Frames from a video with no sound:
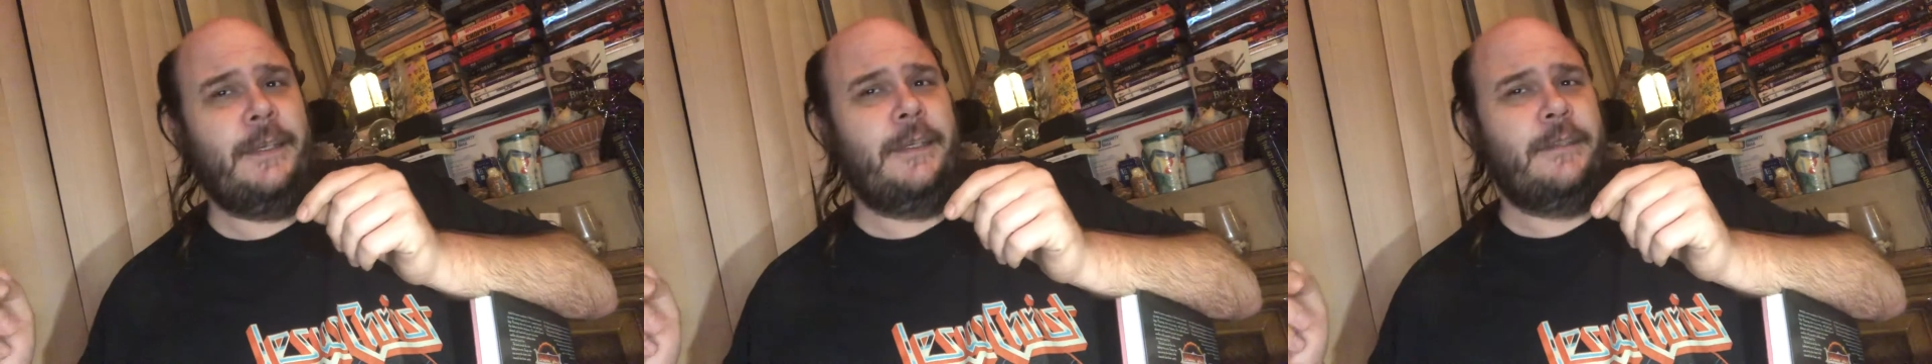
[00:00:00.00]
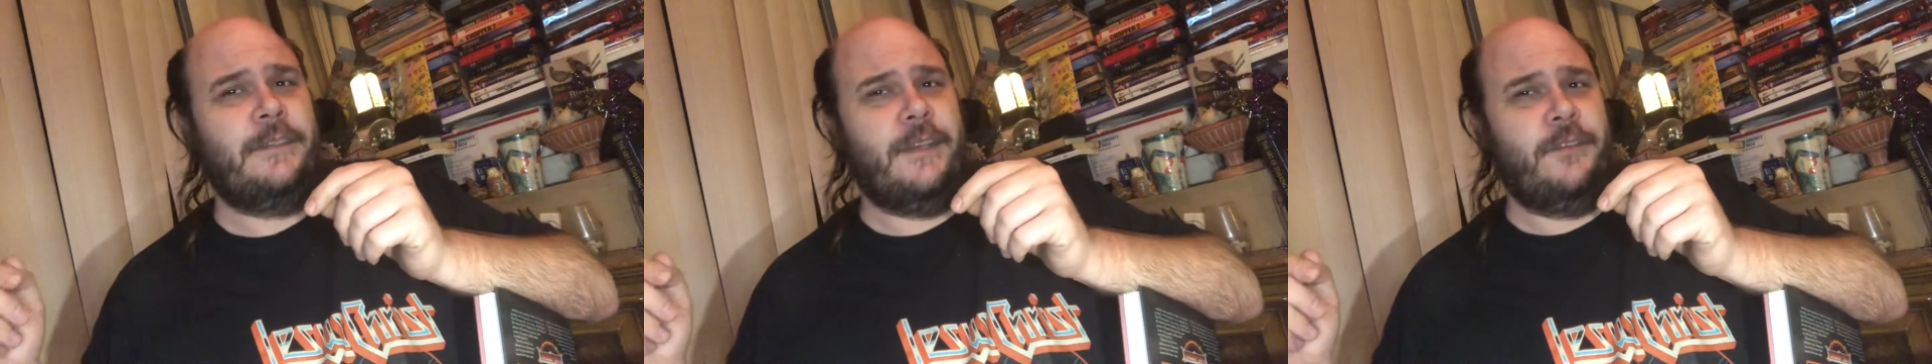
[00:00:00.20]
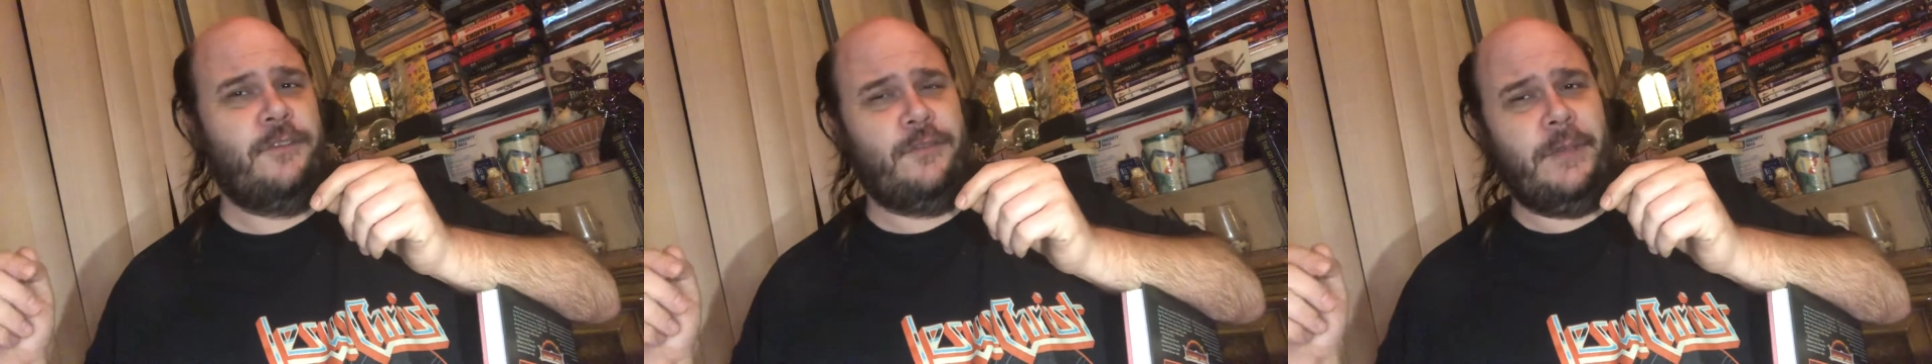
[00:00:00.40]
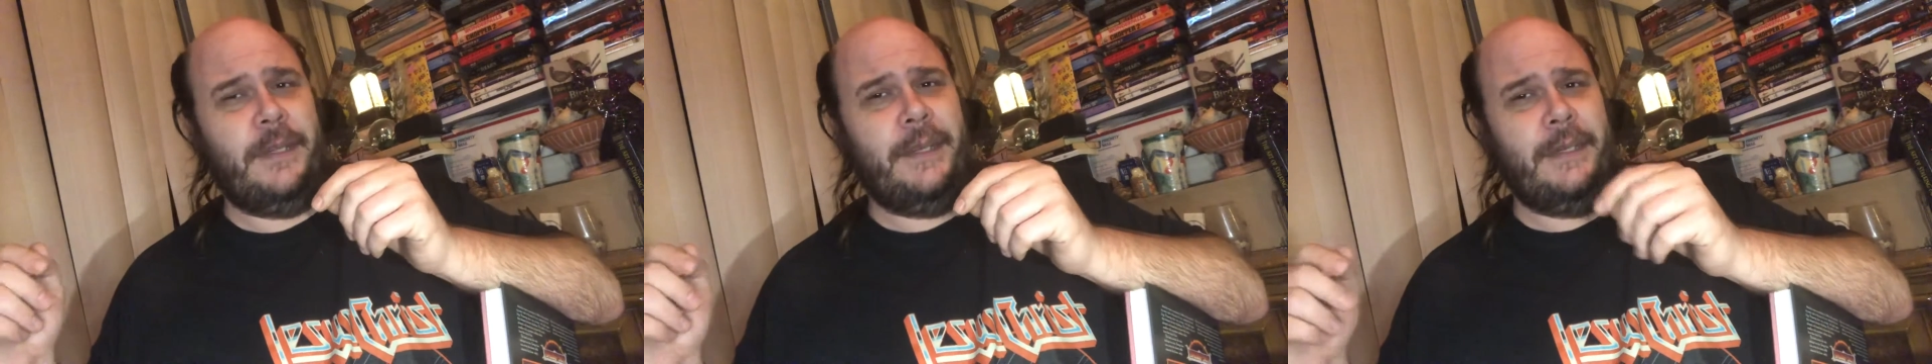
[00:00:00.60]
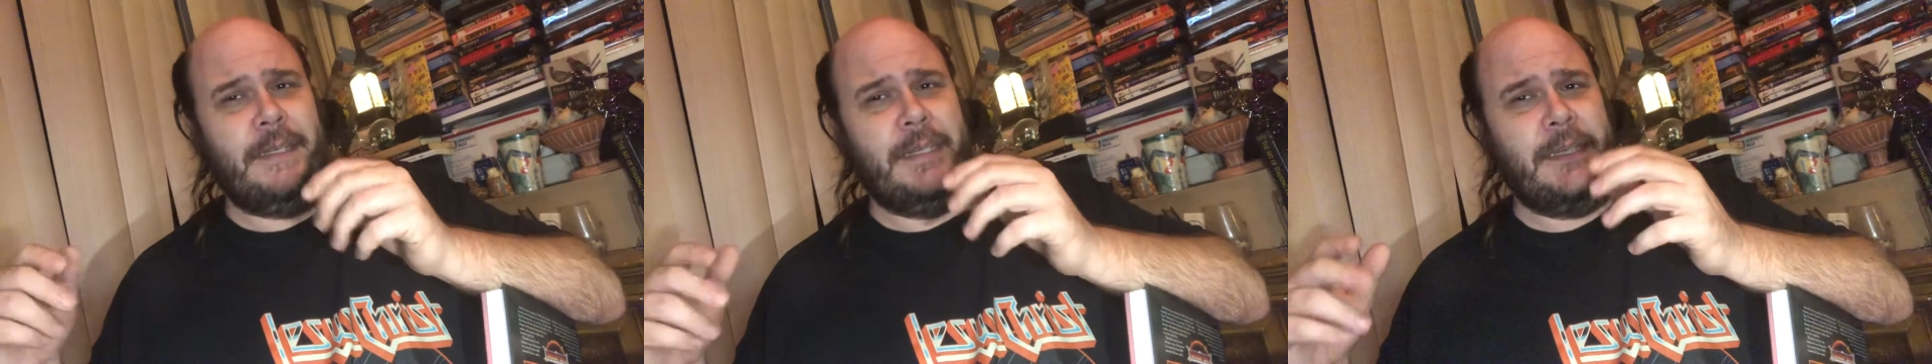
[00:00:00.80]

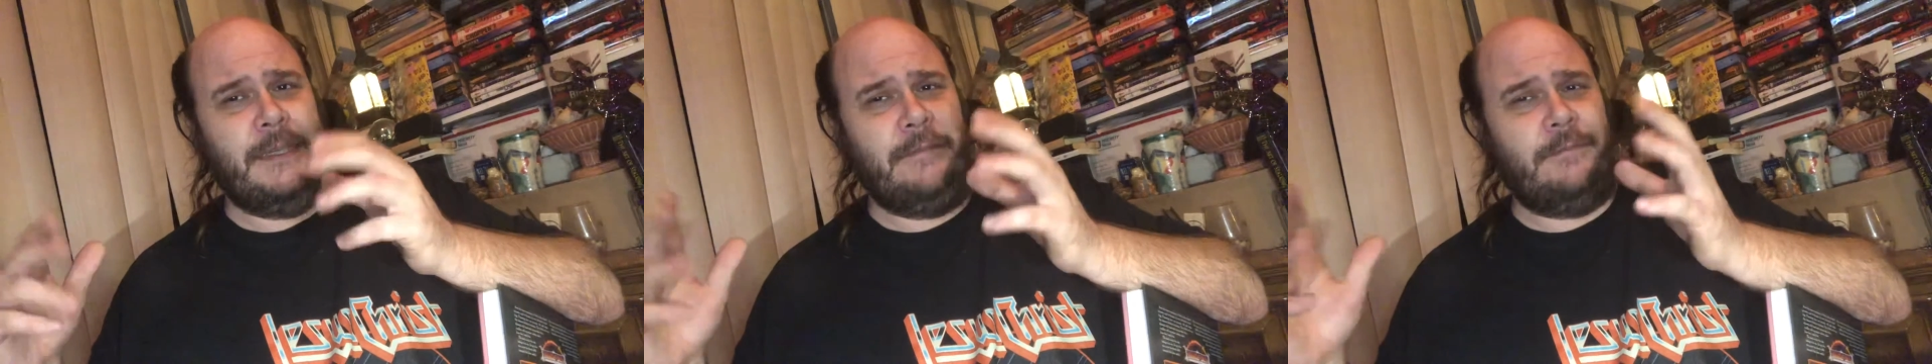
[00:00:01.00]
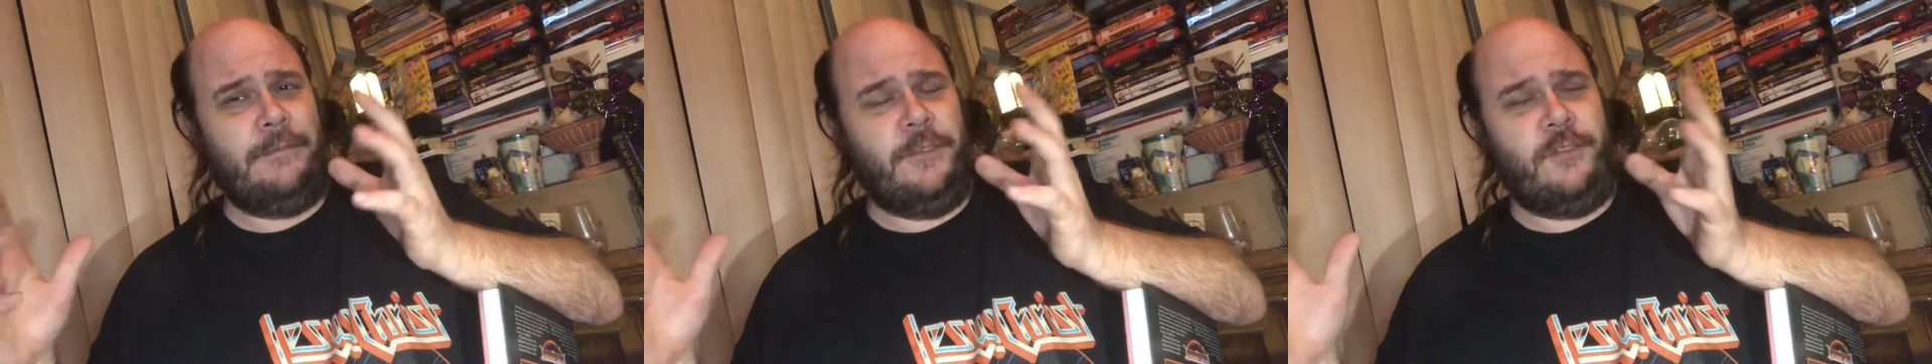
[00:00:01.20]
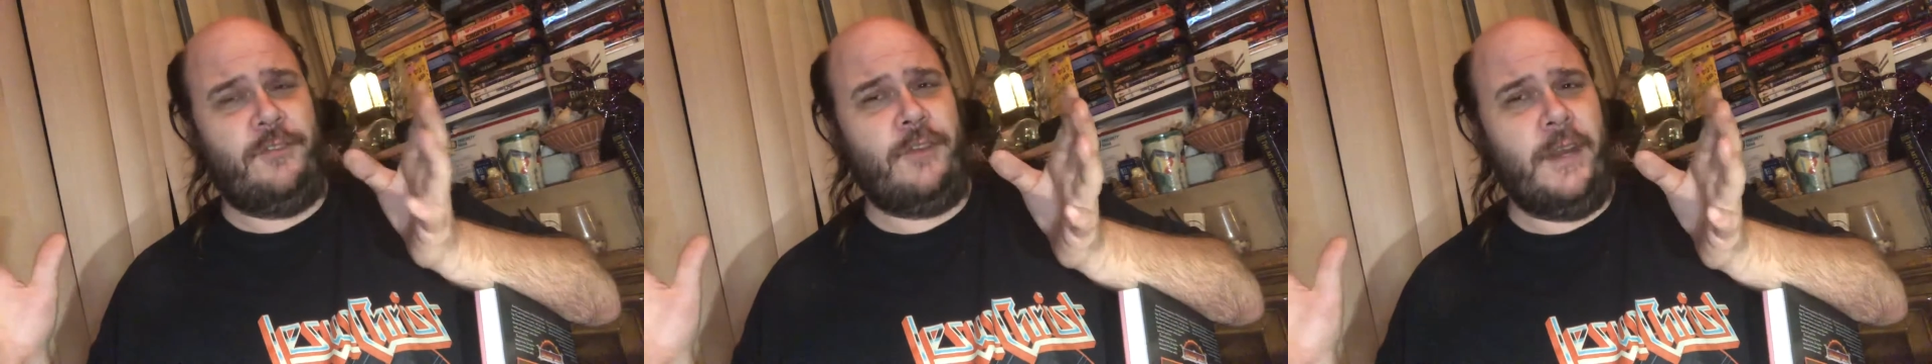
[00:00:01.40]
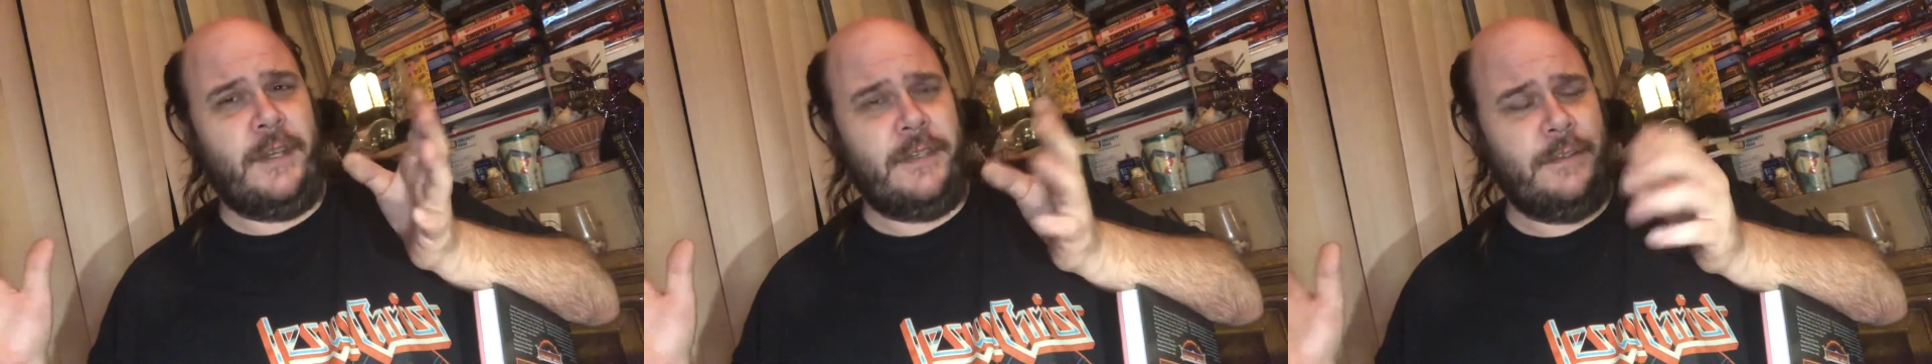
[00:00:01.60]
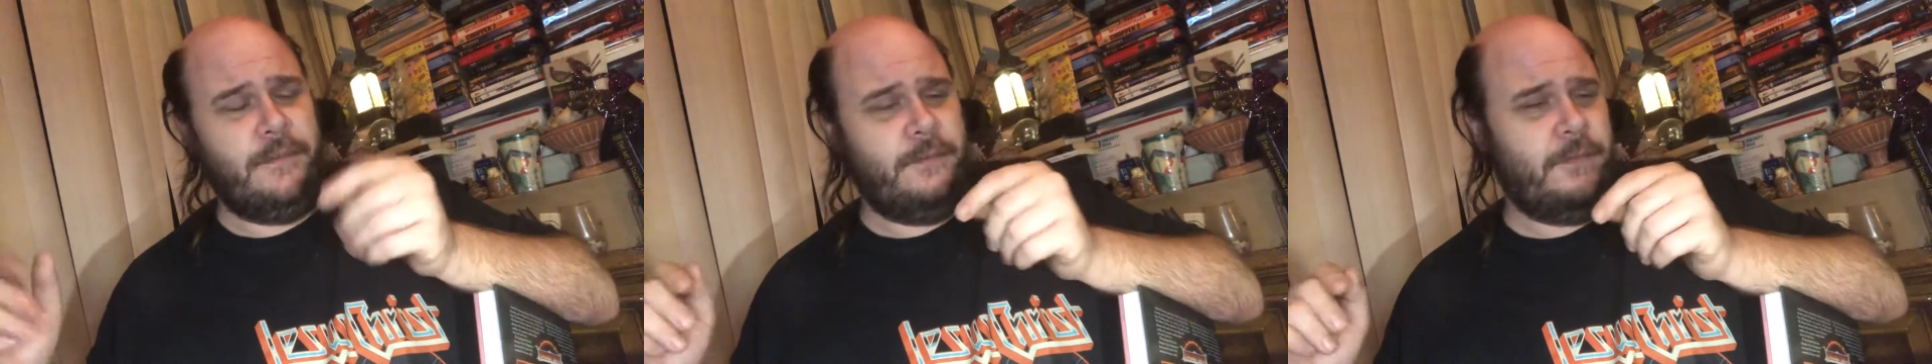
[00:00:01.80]
industrially
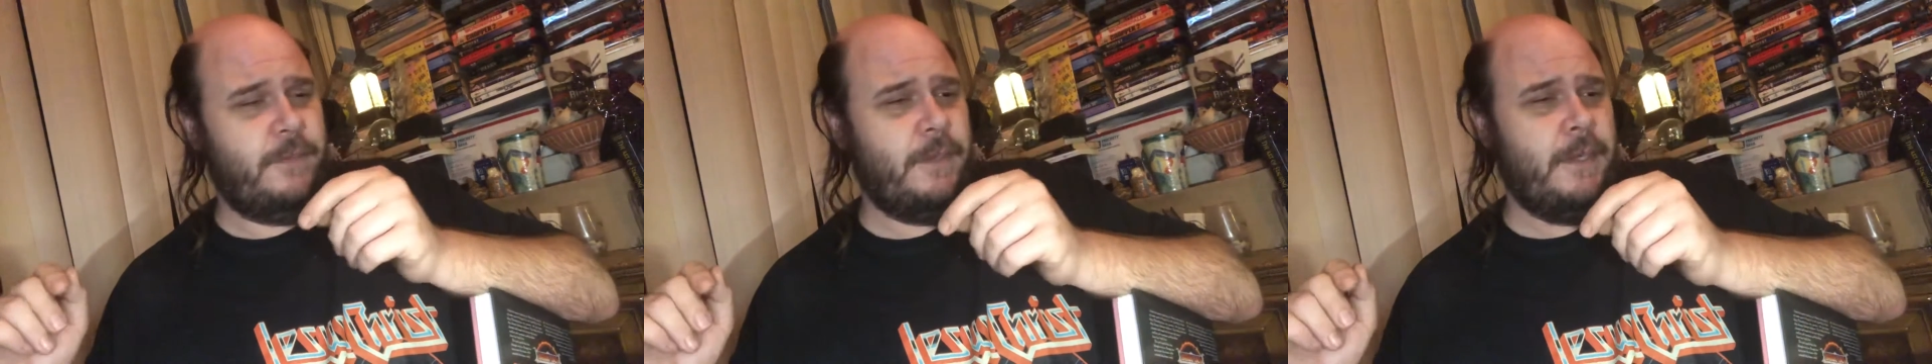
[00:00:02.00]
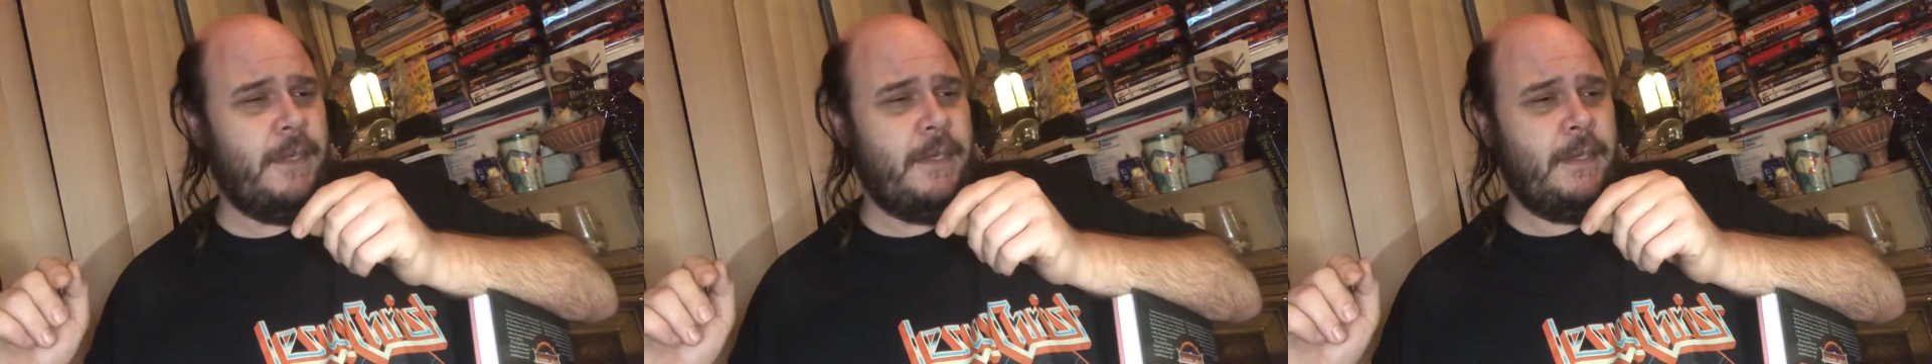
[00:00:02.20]
destructive